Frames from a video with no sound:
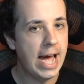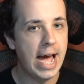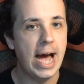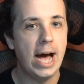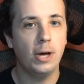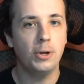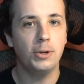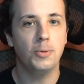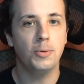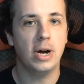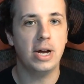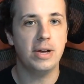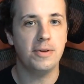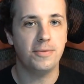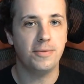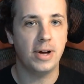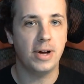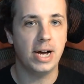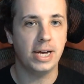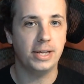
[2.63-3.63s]
how do I
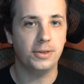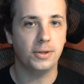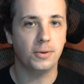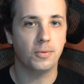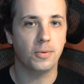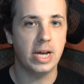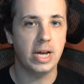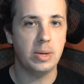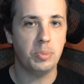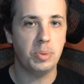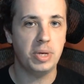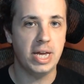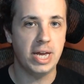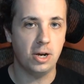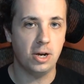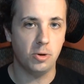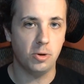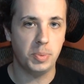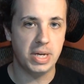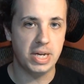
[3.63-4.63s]
find the right
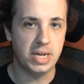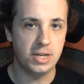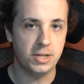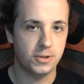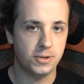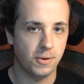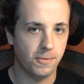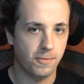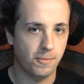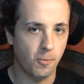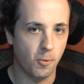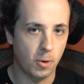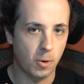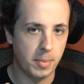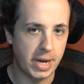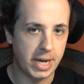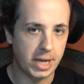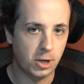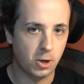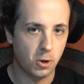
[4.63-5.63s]
piano piece for
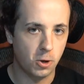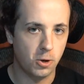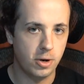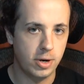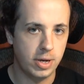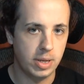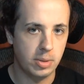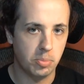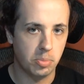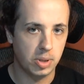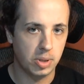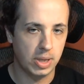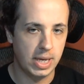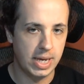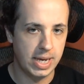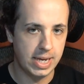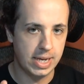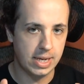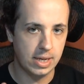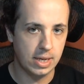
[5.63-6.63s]
my current
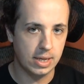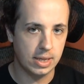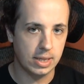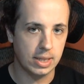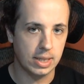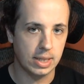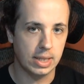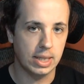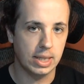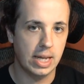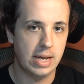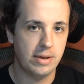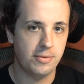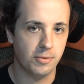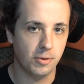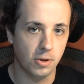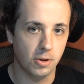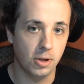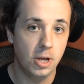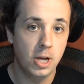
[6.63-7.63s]
playing
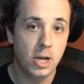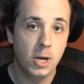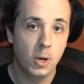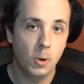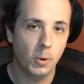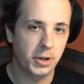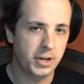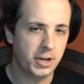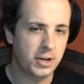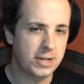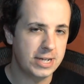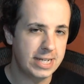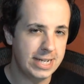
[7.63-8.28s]
level? Well, your